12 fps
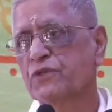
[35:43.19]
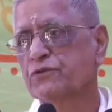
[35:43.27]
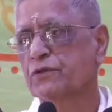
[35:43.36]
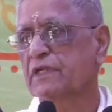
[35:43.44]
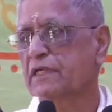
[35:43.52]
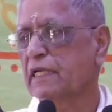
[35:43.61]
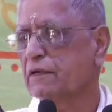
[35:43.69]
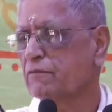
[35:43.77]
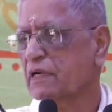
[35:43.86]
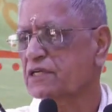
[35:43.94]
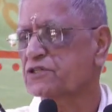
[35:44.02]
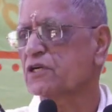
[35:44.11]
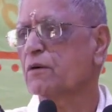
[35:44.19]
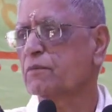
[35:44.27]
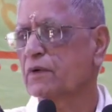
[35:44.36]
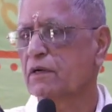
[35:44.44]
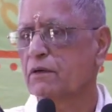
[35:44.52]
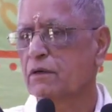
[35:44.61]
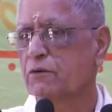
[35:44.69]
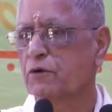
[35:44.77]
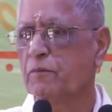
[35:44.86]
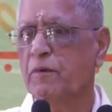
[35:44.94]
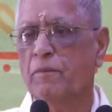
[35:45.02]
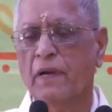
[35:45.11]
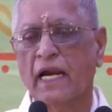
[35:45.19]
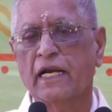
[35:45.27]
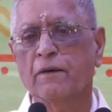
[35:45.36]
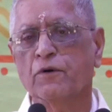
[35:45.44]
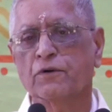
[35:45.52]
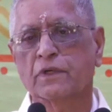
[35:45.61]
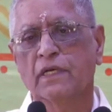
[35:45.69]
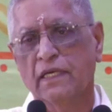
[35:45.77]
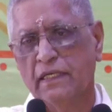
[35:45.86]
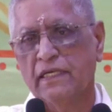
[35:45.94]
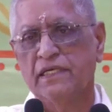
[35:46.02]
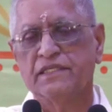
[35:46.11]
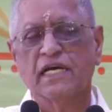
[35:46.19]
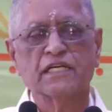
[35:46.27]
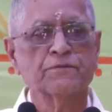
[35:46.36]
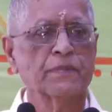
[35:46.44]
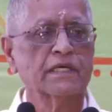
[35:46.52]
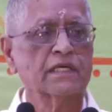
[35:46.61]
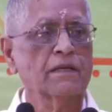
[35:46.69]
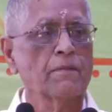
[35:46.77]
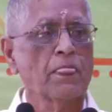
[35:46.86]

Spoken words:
so that a workshop could be planned about each aspect